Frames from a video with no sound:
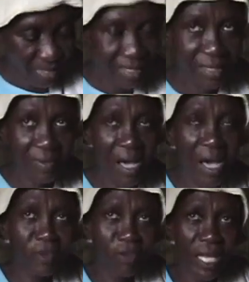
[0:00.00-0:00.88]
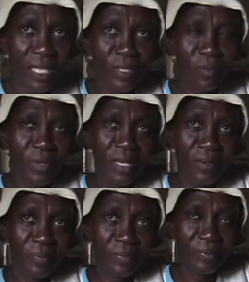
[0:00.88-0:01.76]
This is for arthritis pain
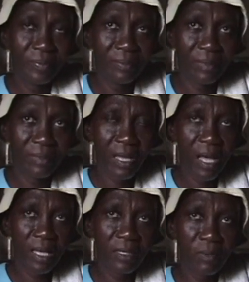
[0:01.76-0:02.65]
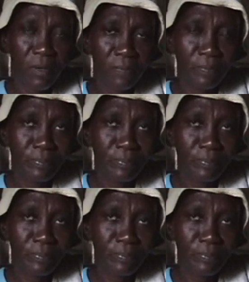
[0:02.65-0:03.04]
and asthma.